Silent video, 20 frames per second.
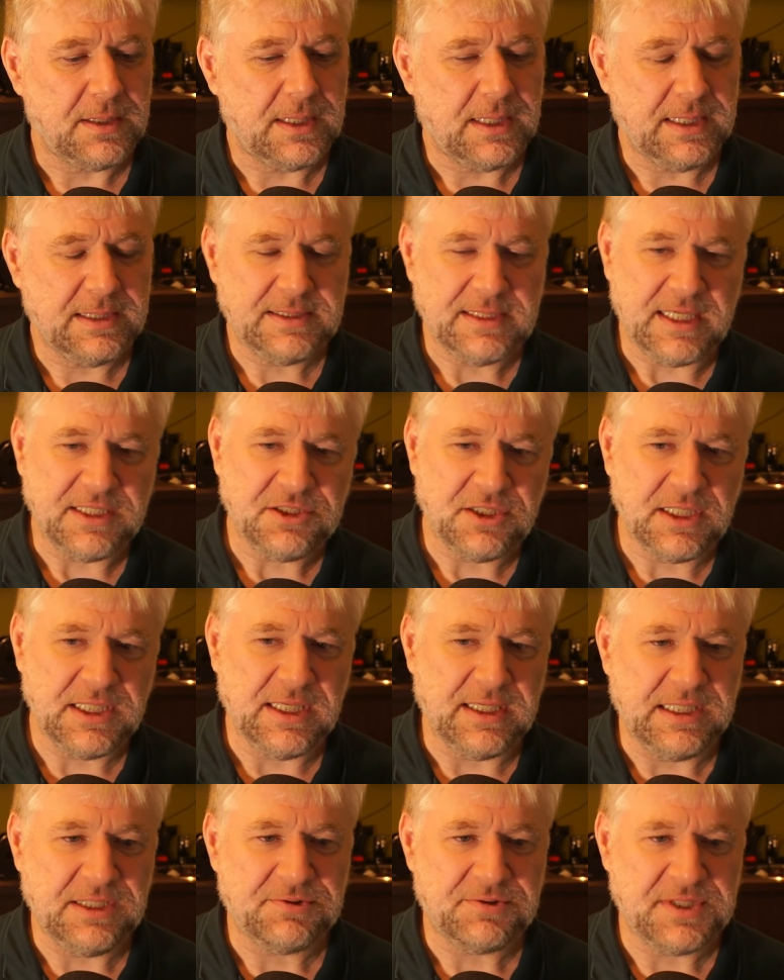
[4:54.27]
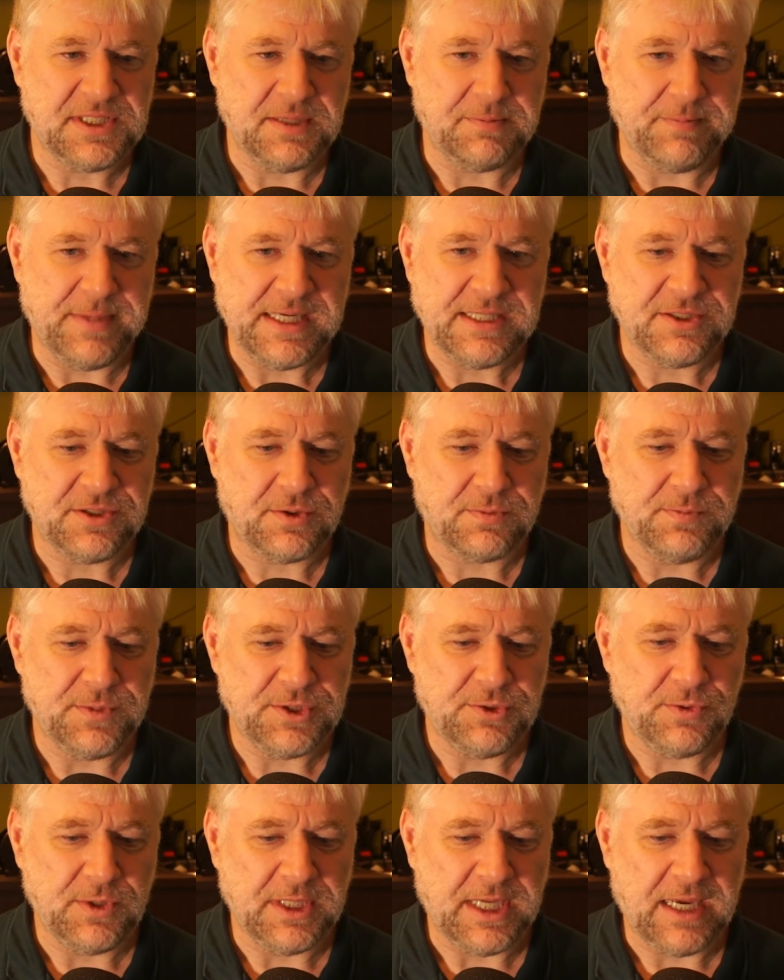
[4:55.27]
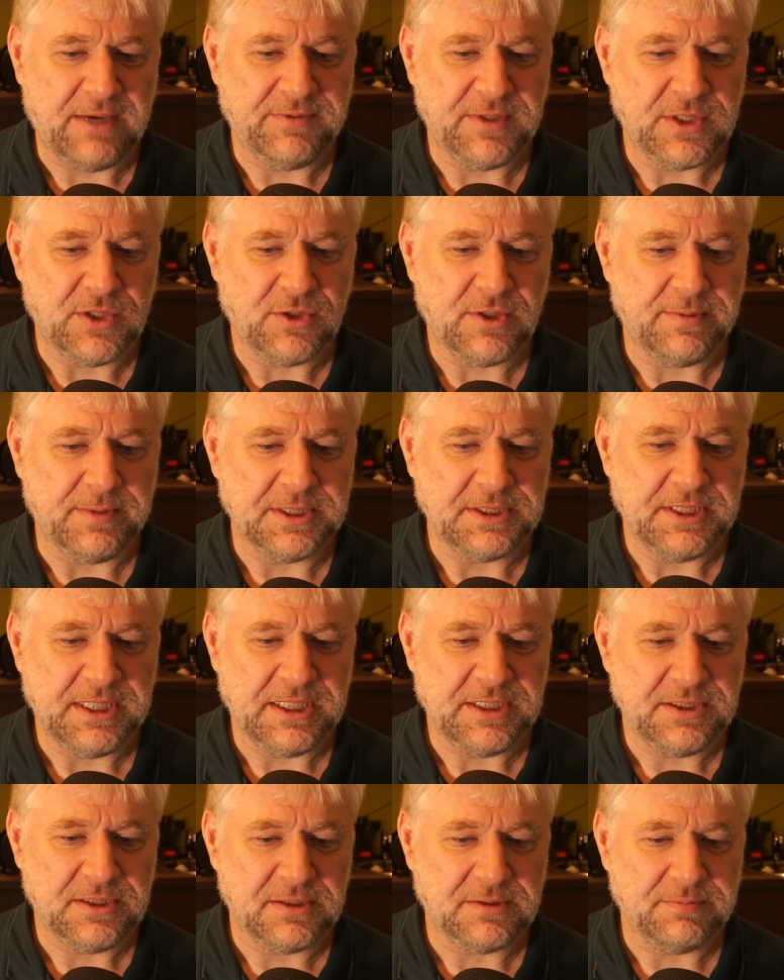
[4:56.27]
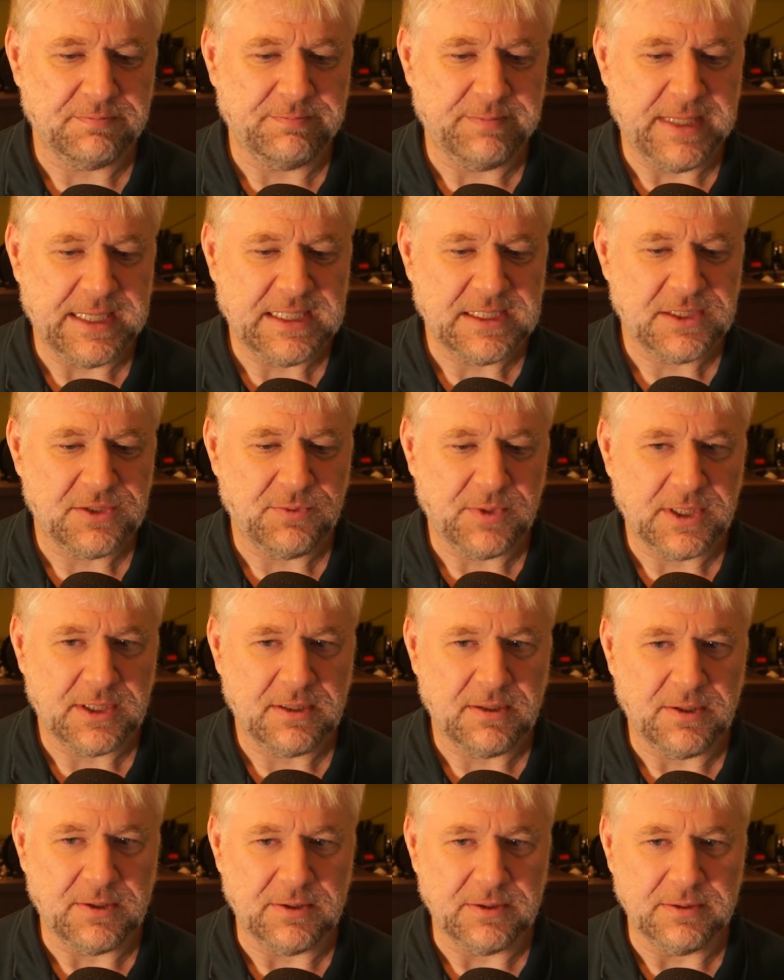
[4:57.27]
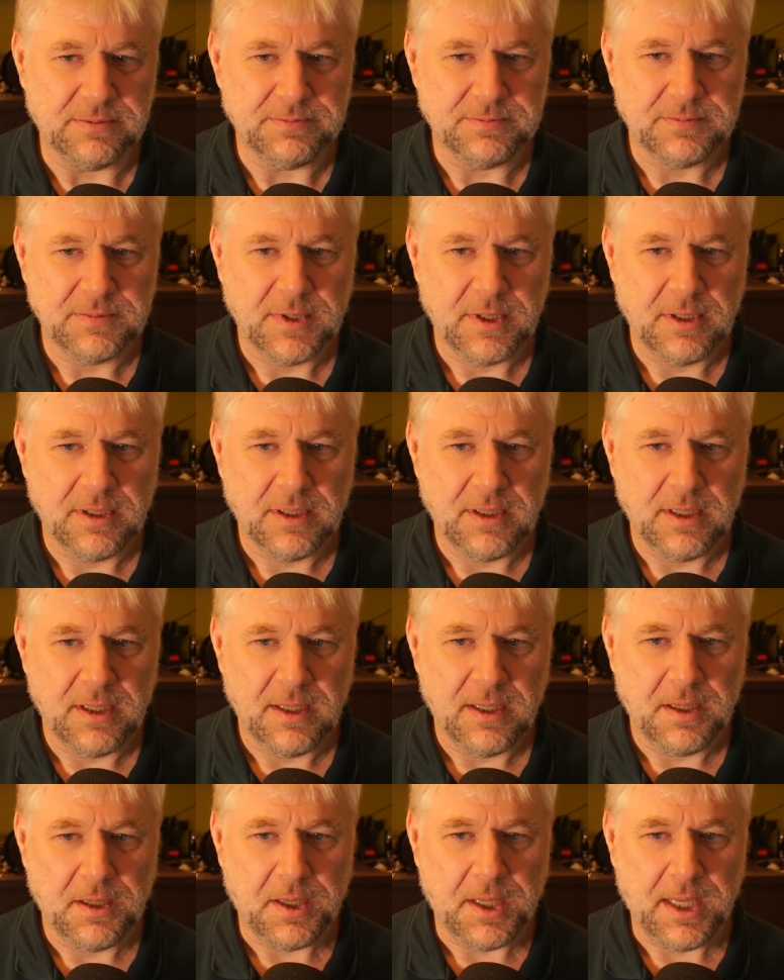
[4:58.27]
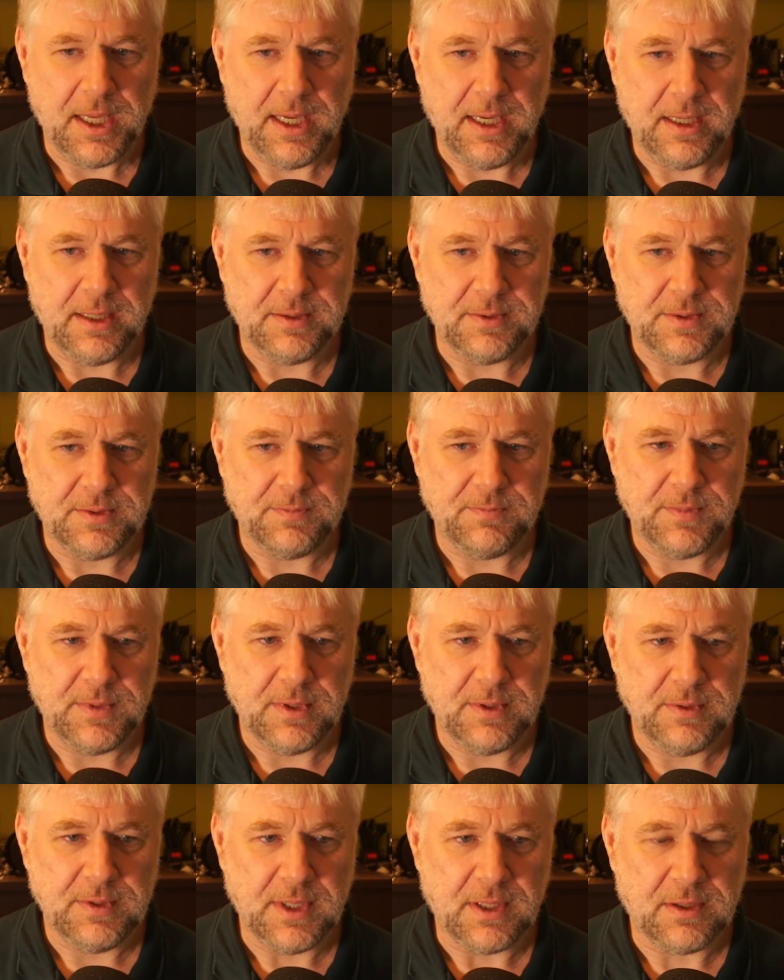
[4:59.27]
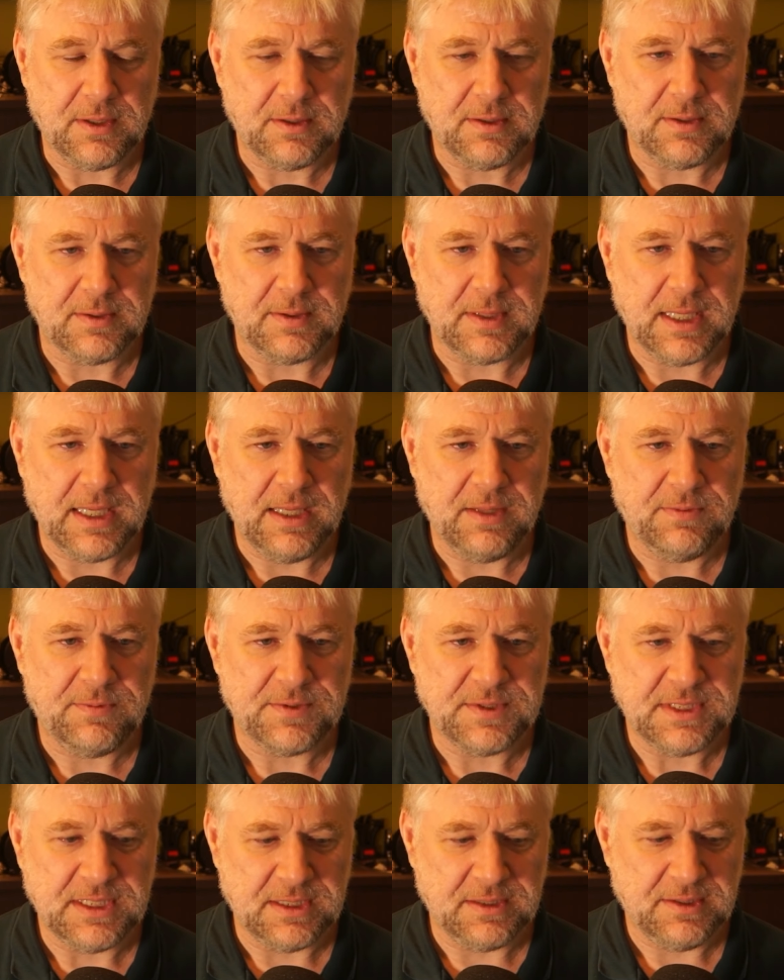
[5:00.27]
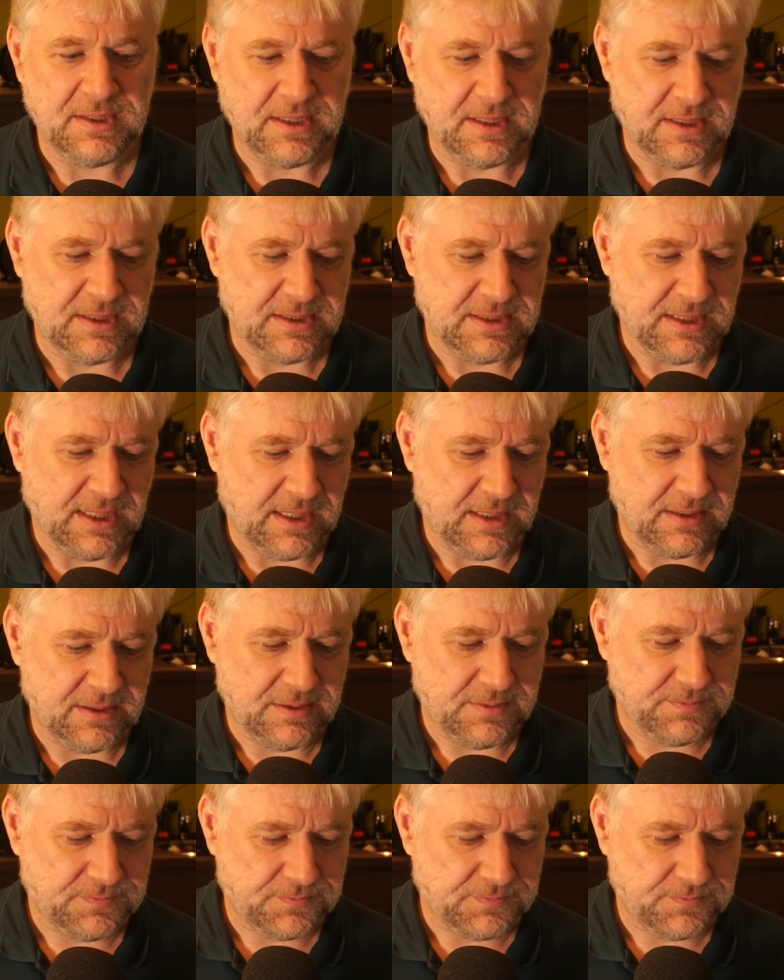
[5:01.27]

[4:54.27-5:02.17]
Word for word: it's actually an interesting mixture between having documentation mixed with code. And the other interesting thing is that